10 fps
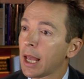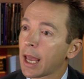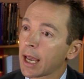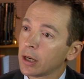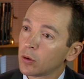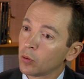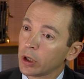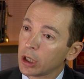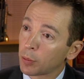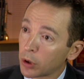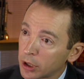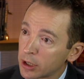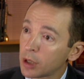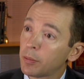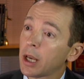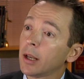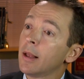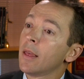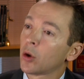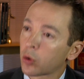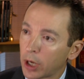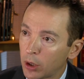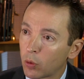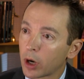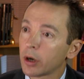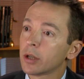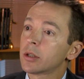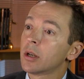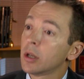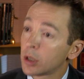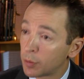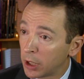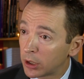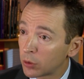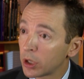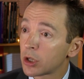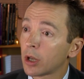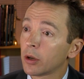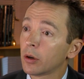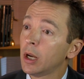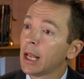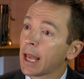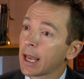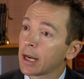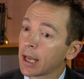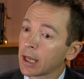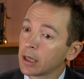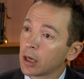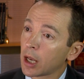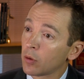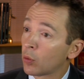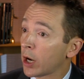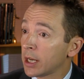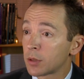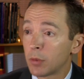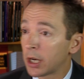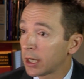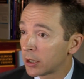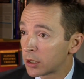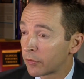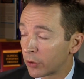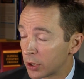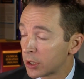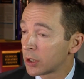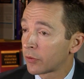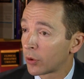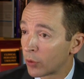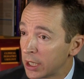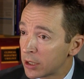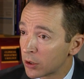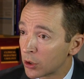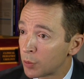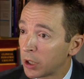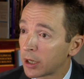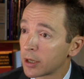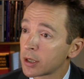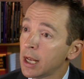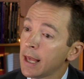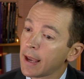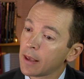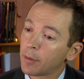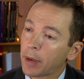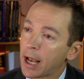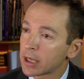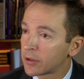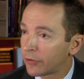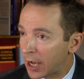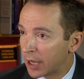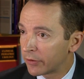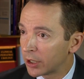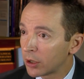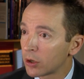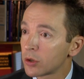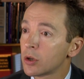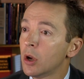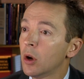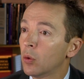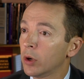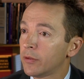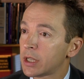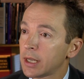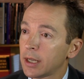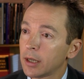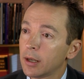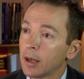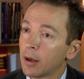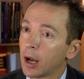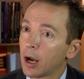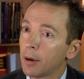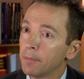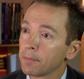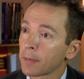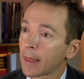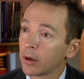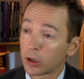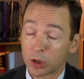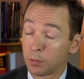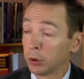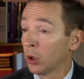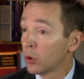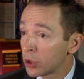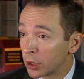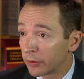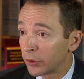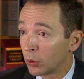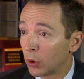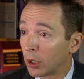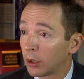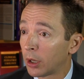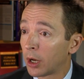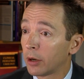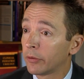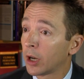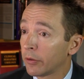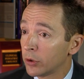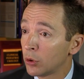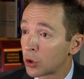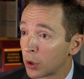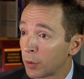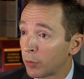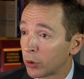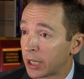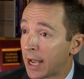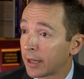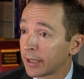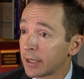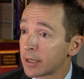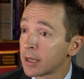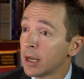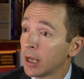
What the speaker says: and we need to participate, create awareness, speak to each other, and raise money, for instance, for research, because in the past 5 years, we've seen an explosion, if you will, of new treatment modalities,